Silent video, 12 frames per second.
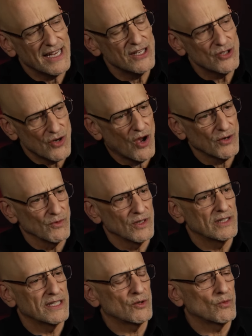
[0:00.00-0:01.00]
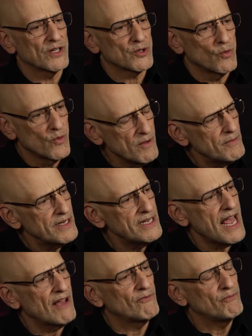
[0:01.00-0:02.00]
a genre in which
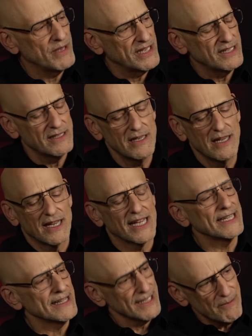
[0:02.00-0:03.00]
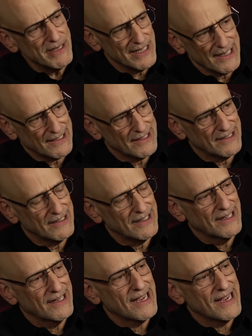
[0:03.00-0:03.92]
women have been eliminated